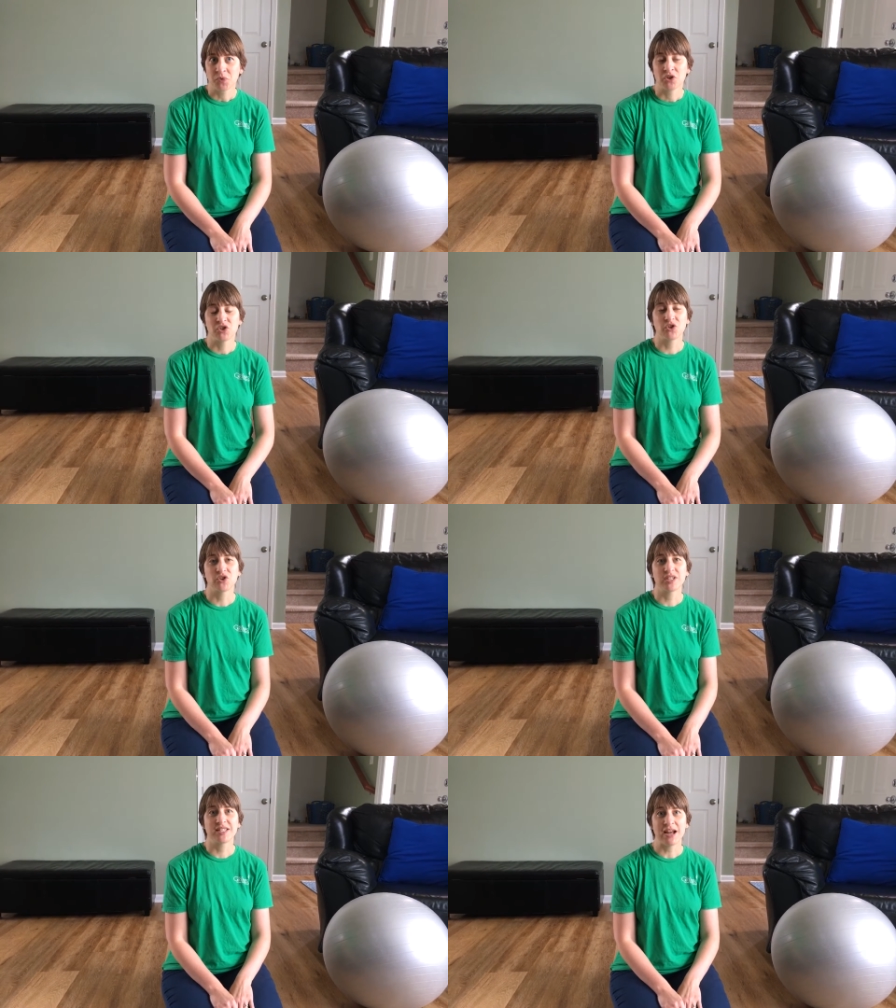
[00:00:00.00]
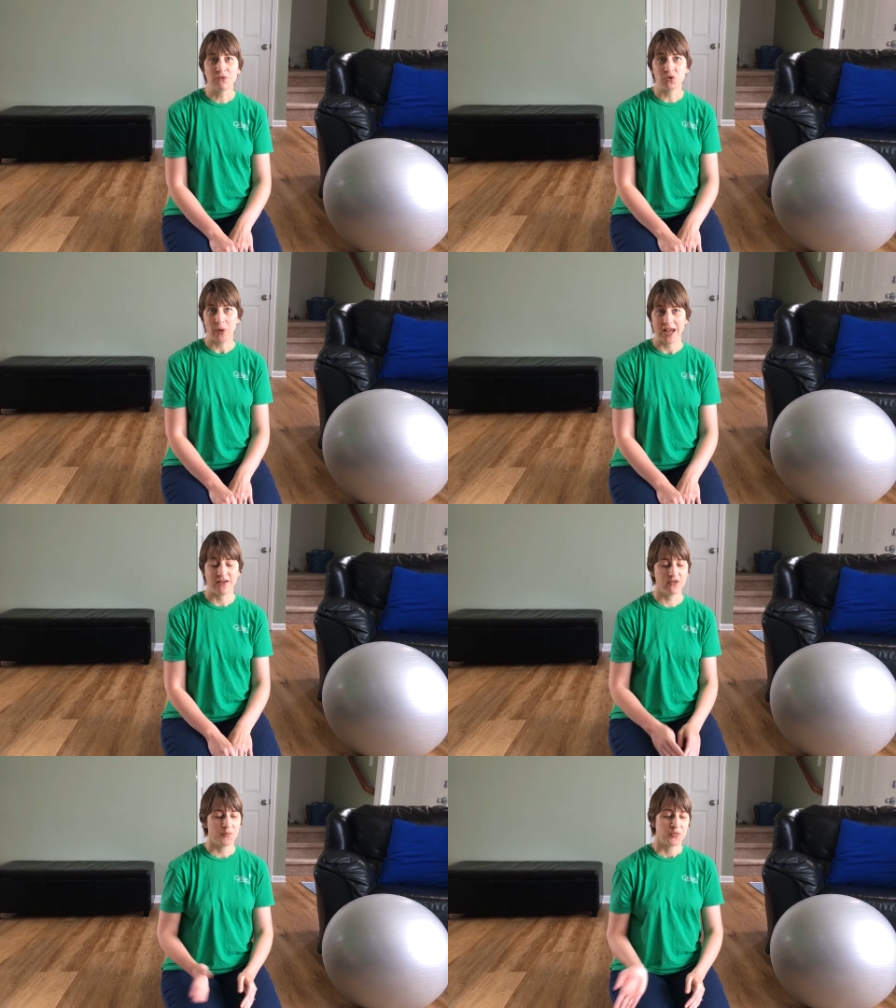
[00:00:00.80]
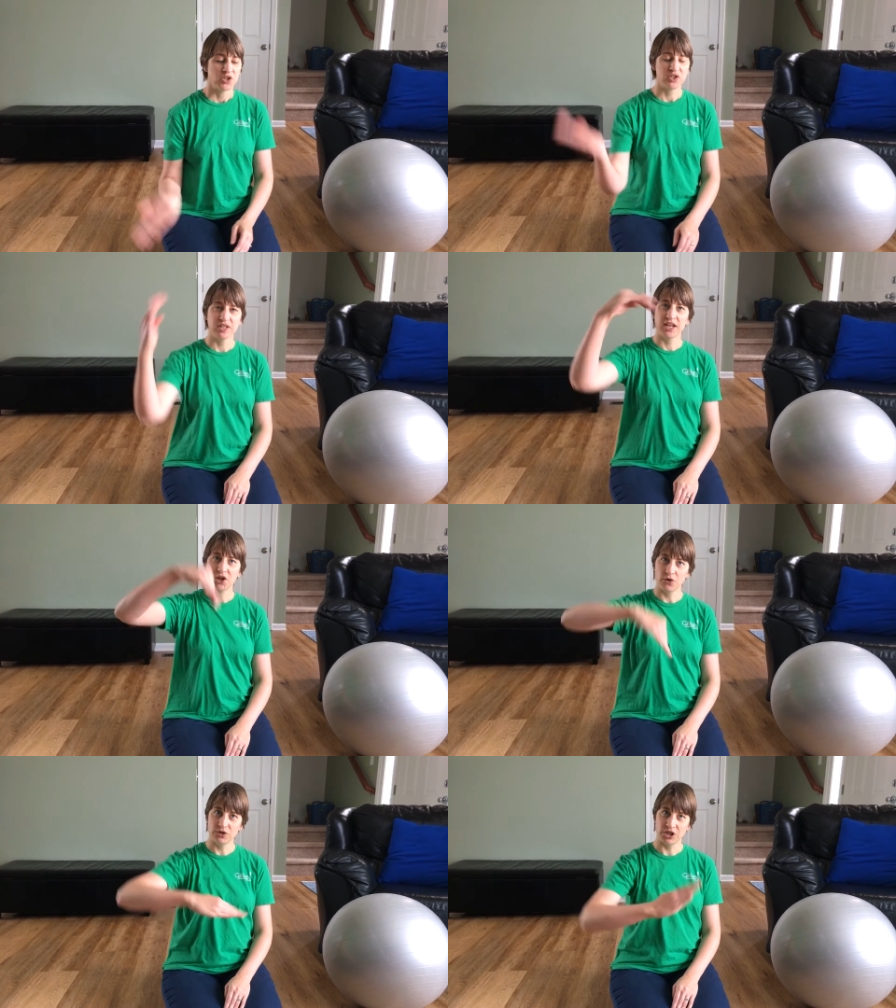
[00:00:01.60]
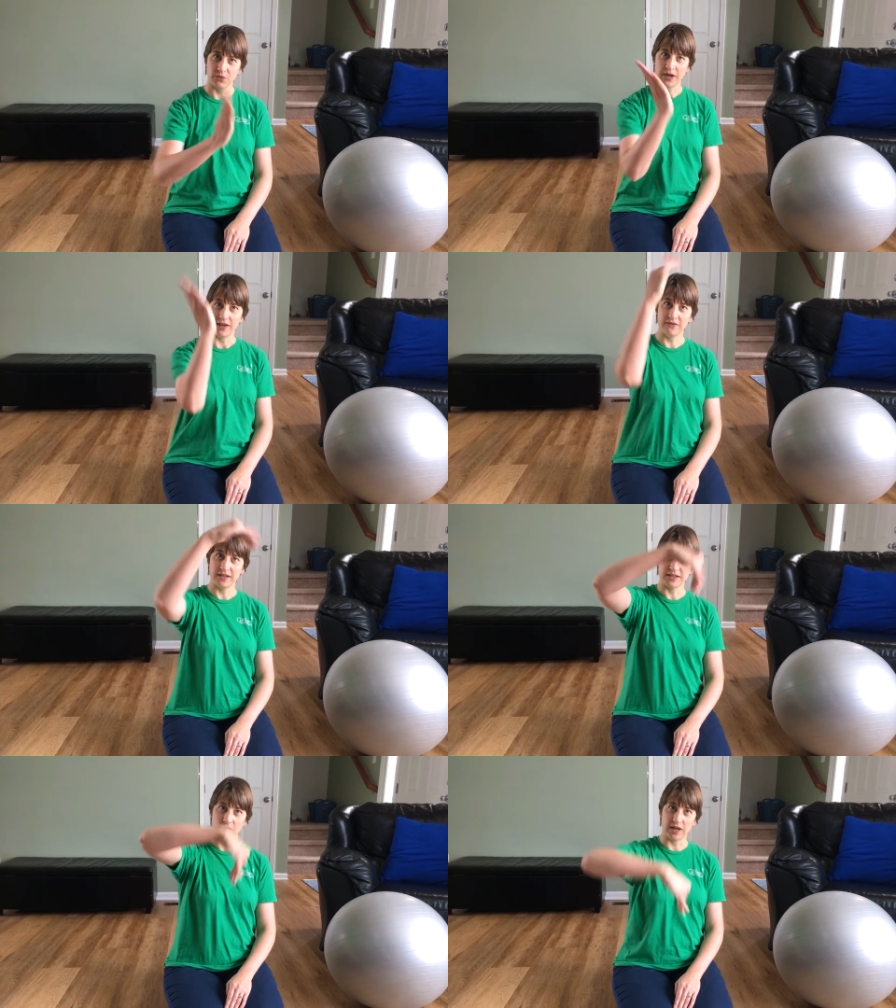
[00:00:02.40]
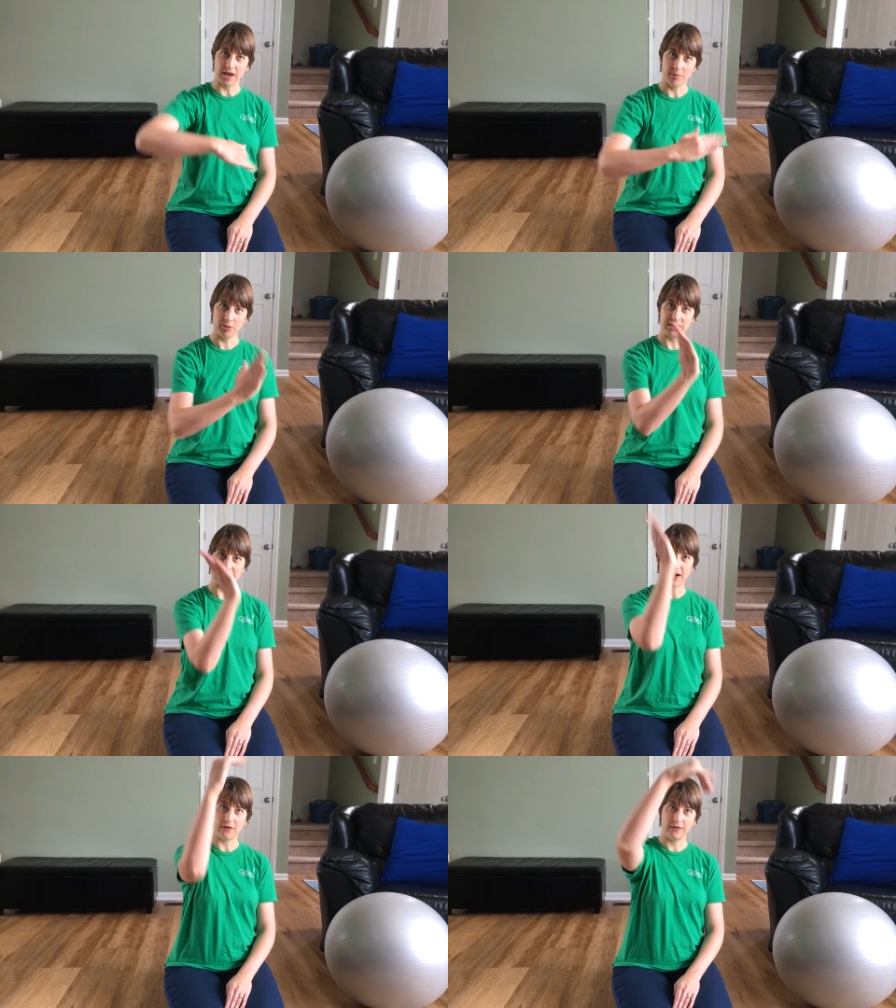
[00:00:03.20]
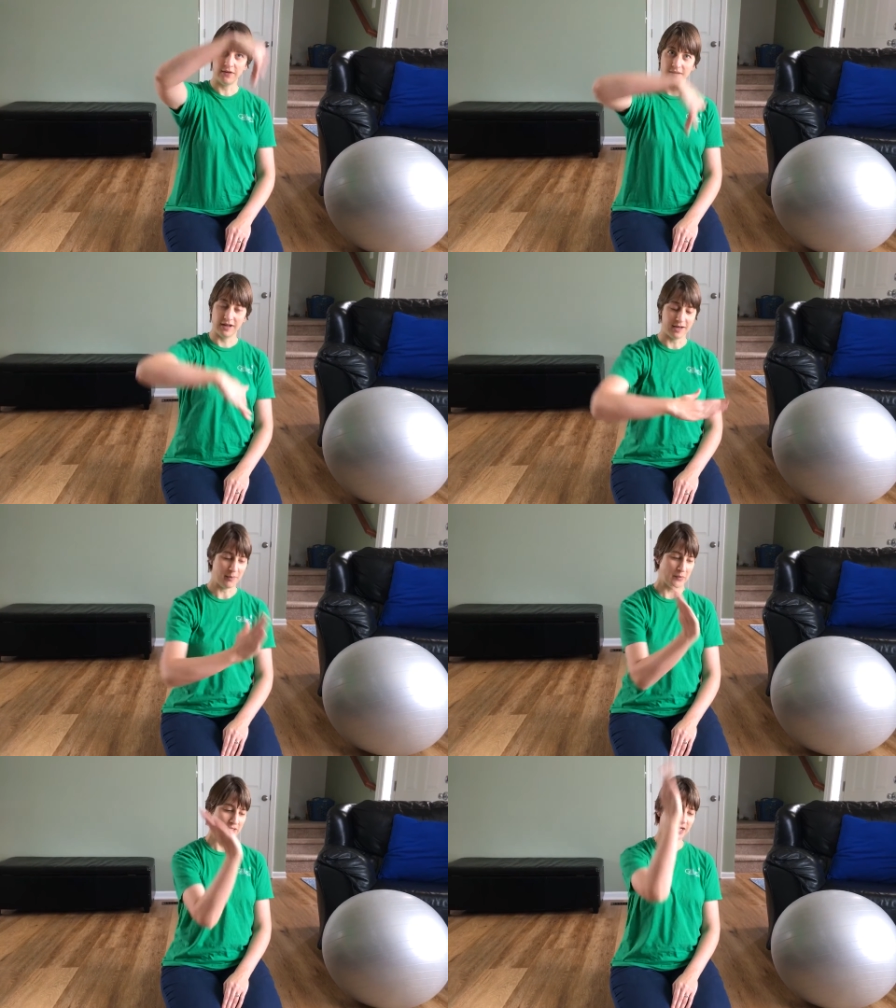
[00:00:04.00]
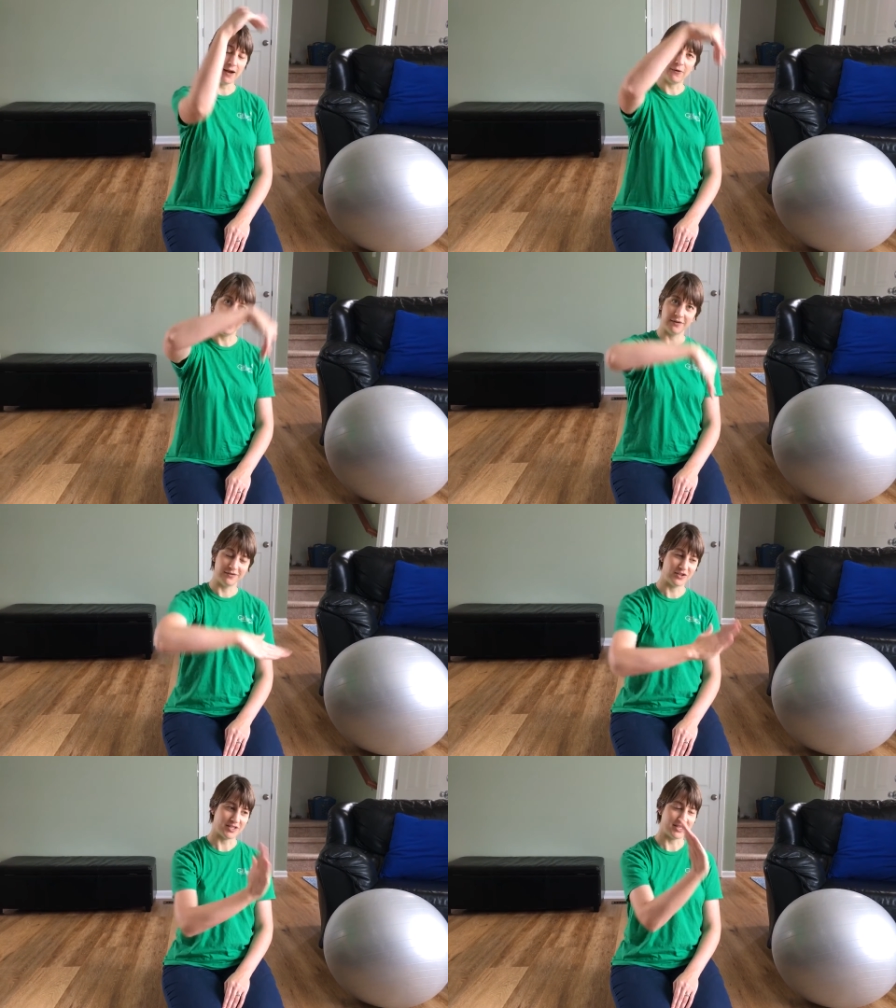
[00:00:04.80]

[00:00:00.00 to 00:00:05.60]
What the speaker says: So there's a sound wave, just like an ocean wave. It's going up and down, just